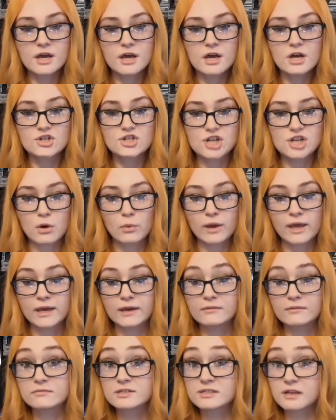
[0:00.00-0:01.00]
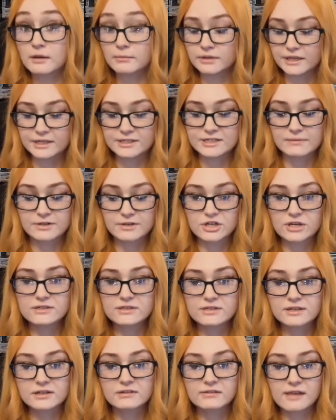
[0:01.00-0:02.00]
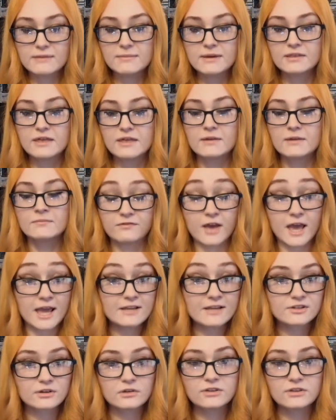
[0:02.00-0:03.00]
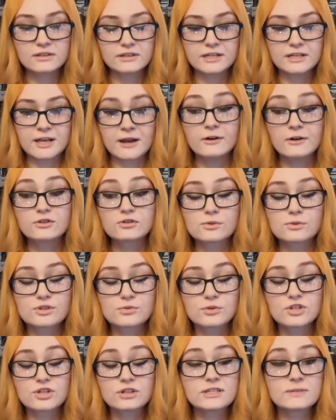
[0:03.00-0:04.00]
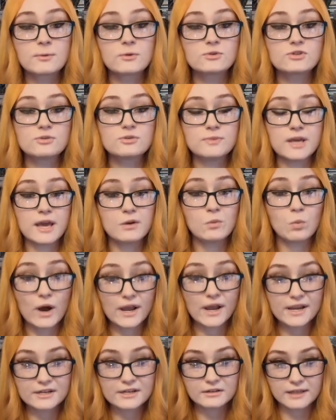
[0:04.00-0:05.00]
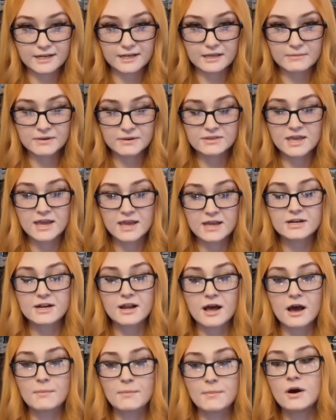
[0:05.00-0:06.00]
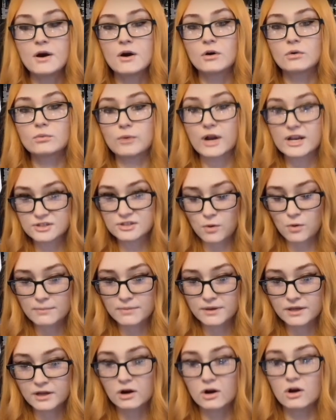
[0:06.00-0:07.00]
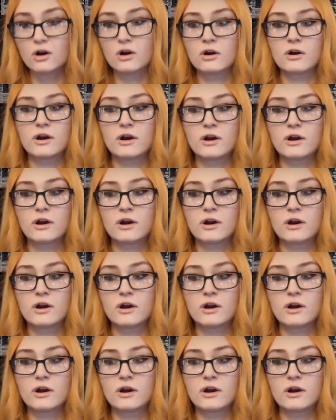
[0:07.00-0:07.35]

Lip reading: showing some leaked images and claiming that Hazel, the lead character, was originally supposed to be a white lady, but they ended up race swapping her.